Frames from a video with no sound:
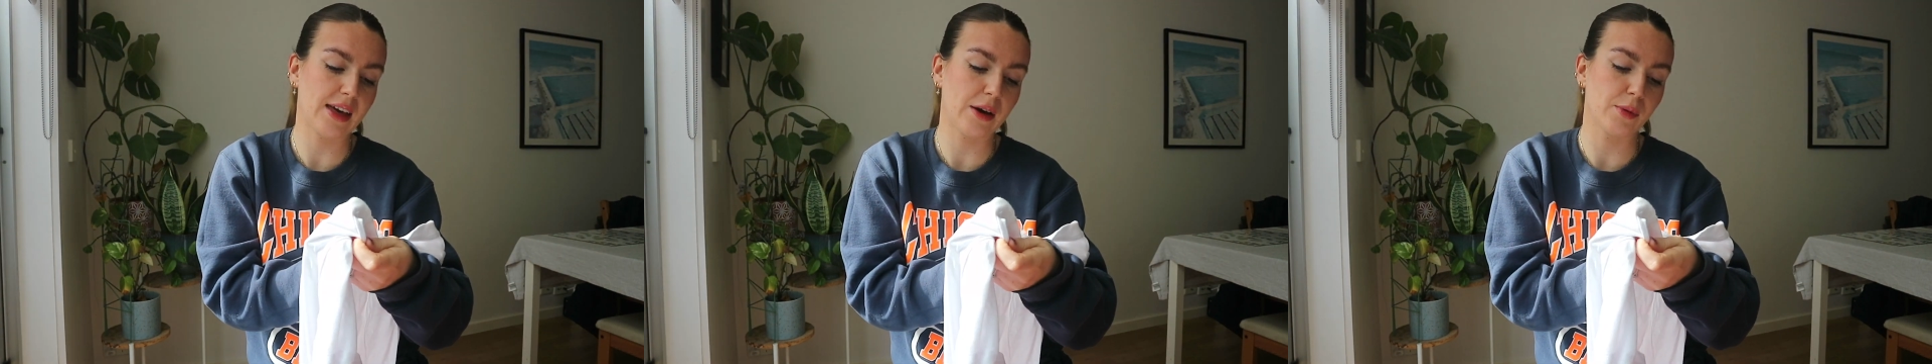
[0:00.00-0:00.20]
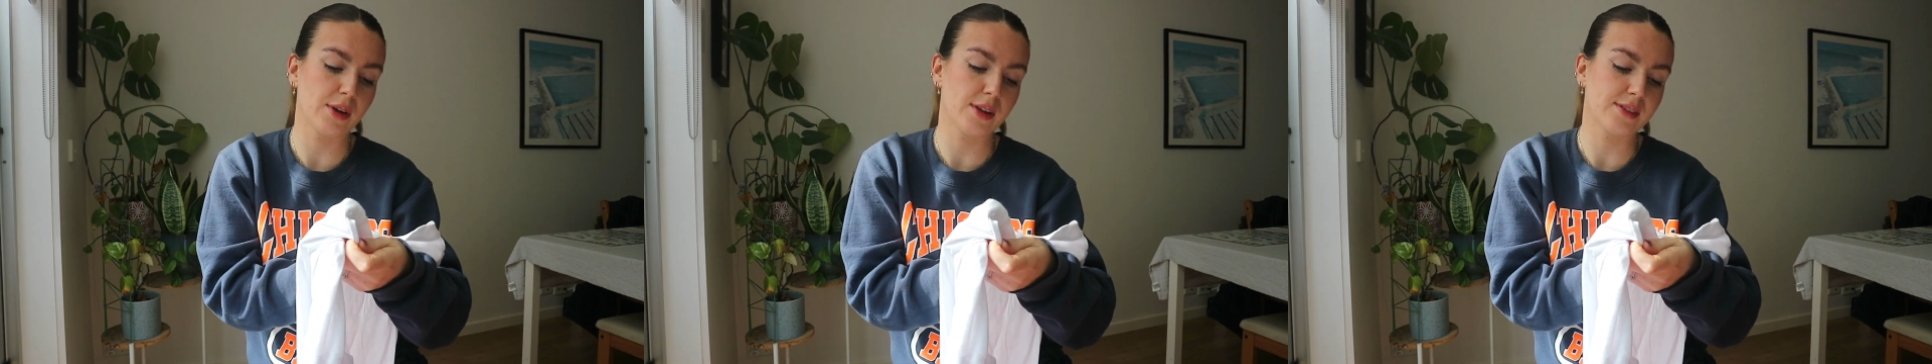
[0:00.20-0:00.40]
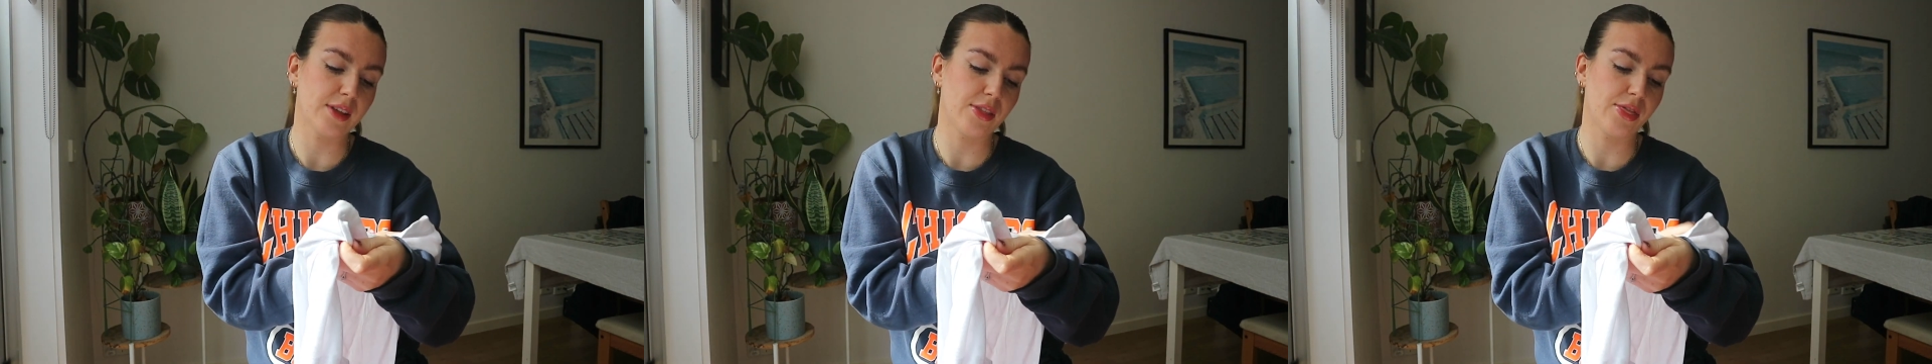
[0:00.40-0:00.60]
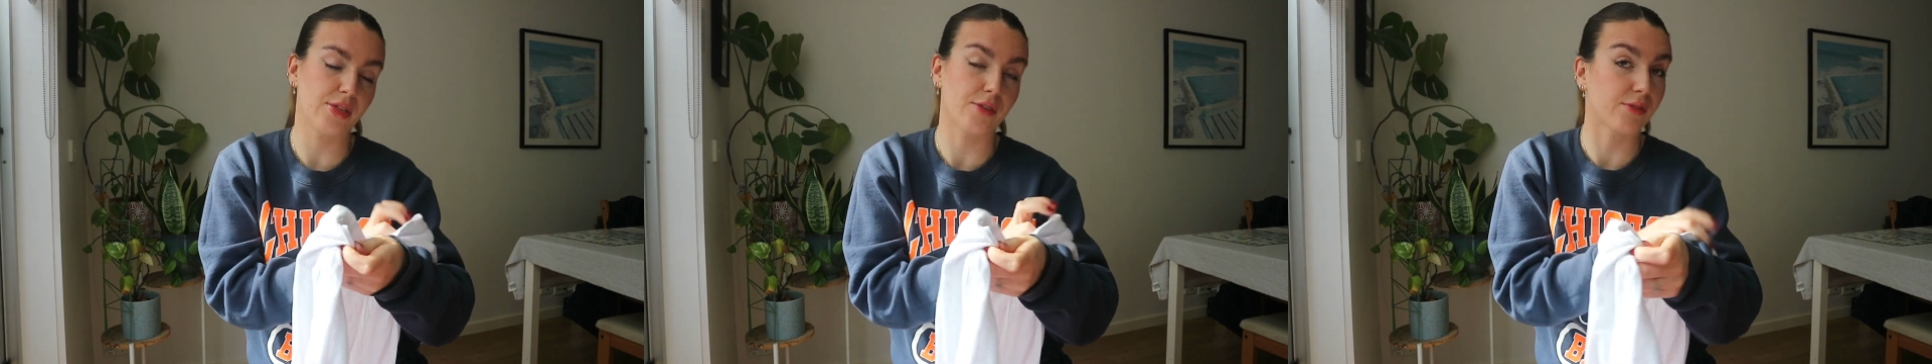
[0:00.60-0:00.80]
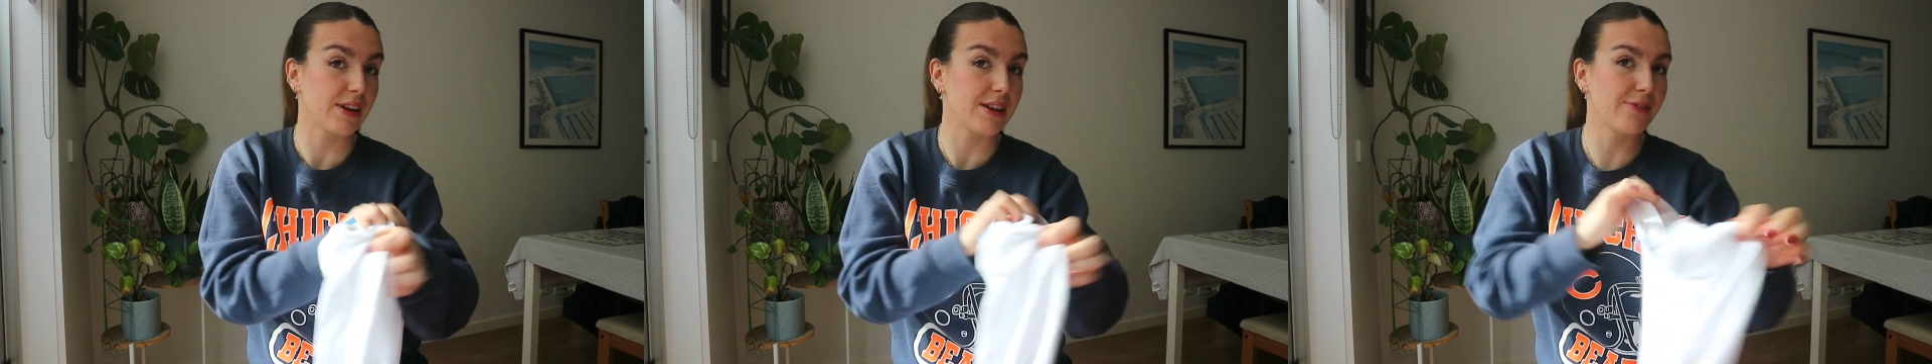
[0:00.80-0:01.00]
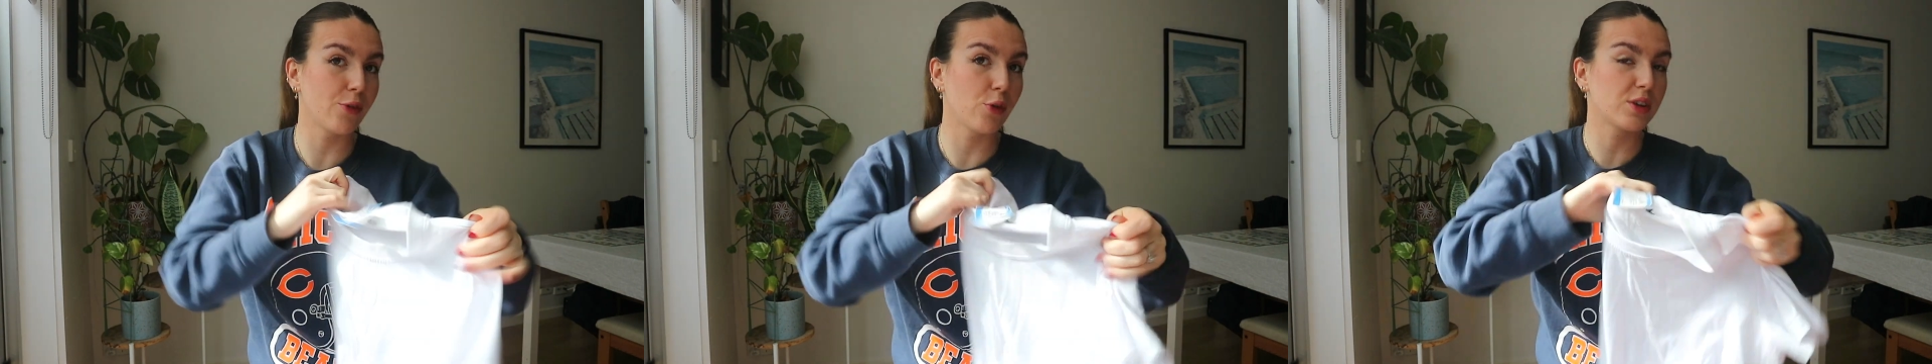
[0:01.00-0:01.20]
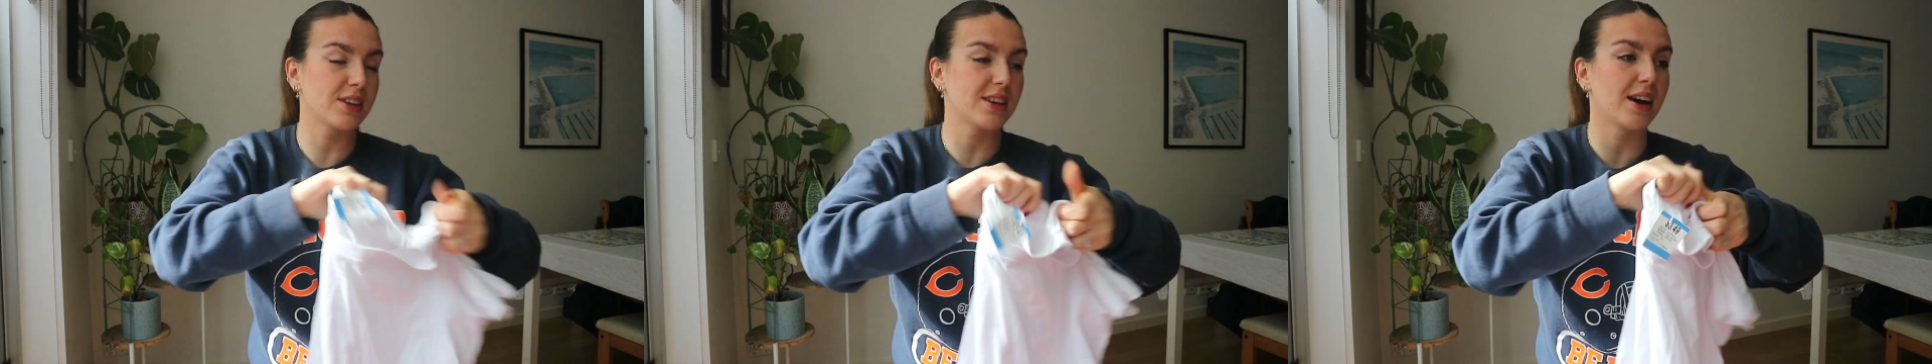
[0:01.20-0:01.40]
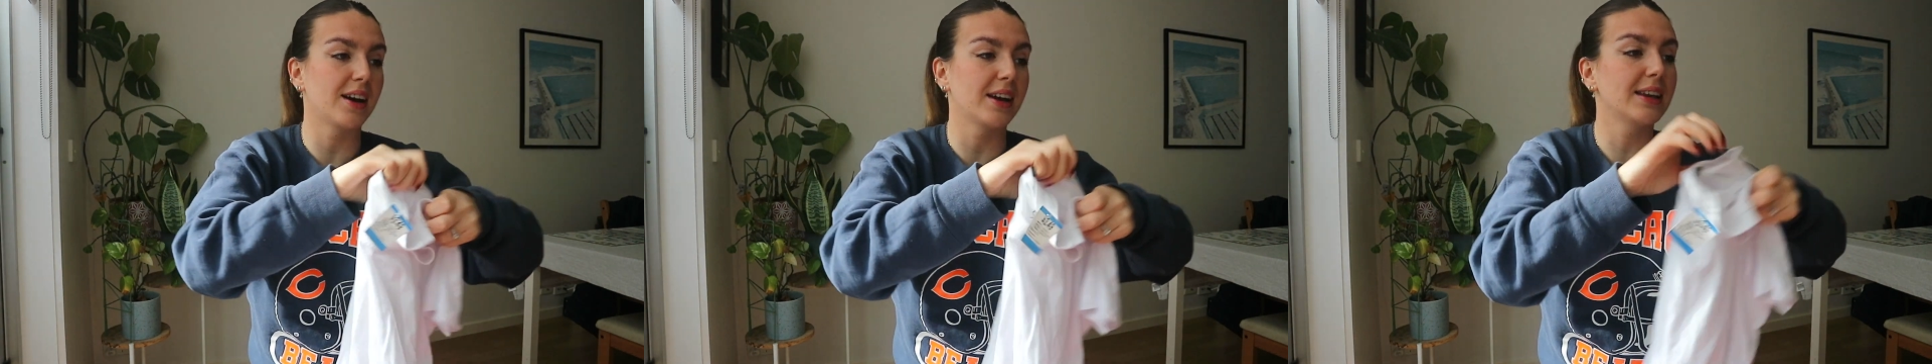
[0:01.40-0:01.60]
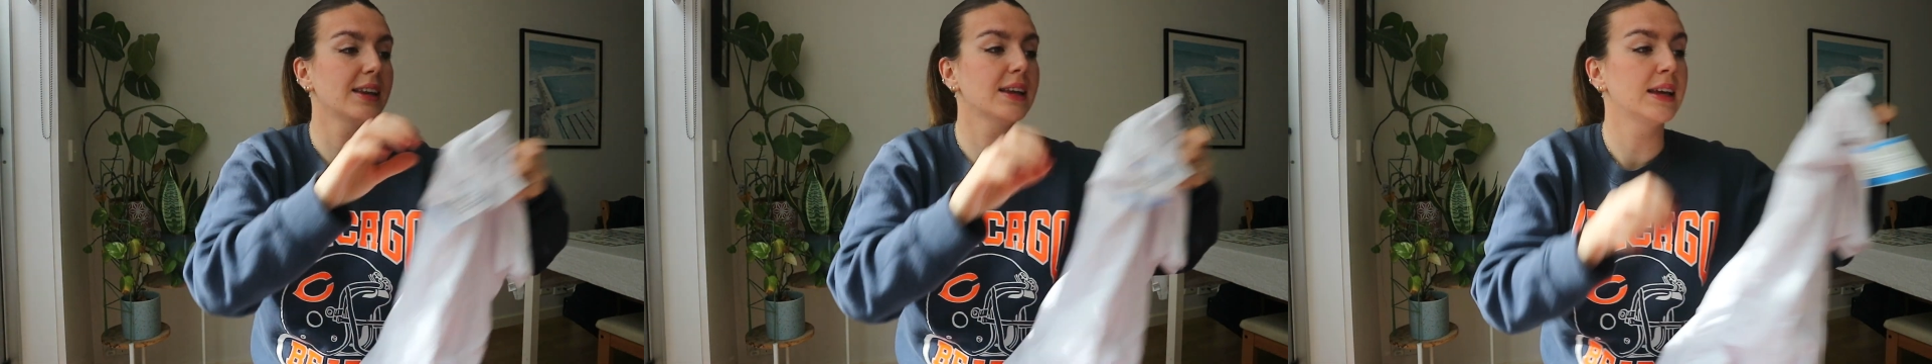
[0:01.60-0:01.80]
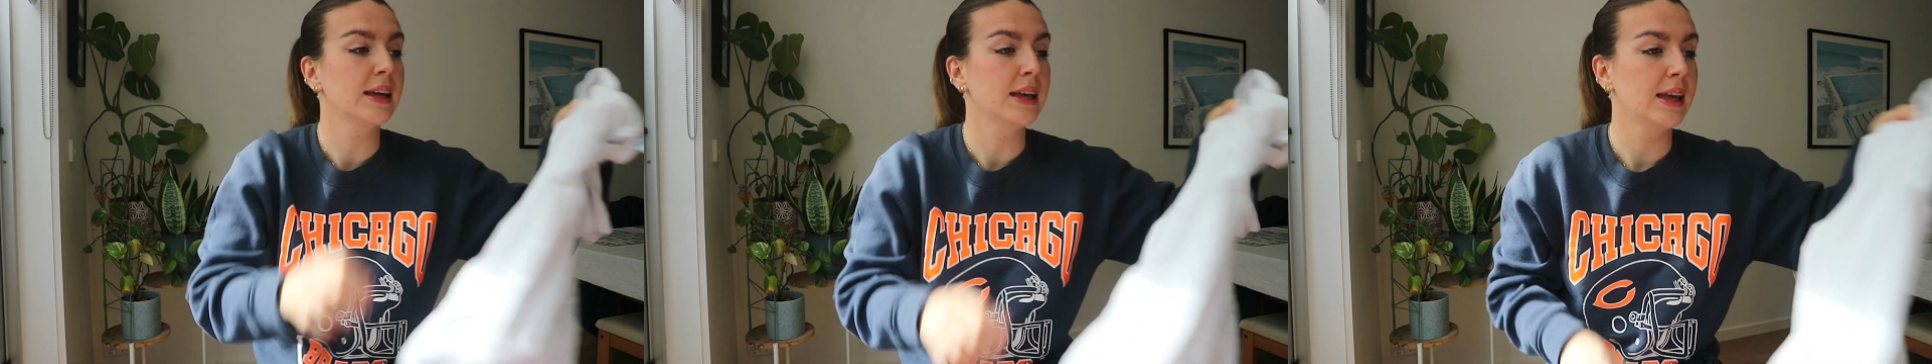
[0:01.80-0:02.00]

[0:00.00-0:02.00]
that was $3.49.